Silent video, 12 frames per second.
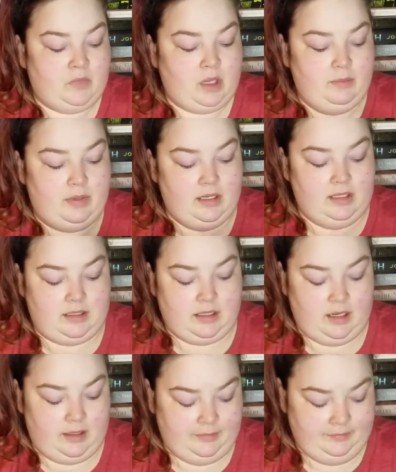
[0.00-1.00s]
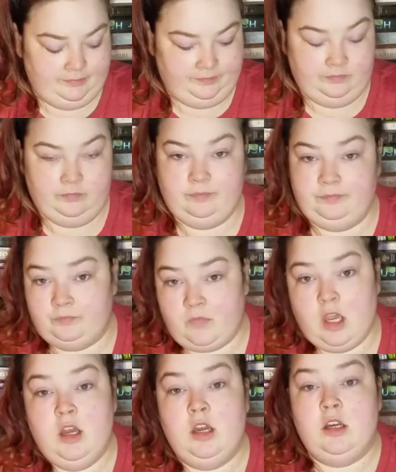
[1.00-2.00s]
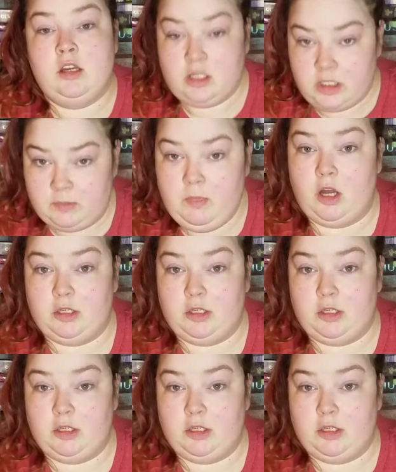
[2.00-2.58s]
But, uh, Small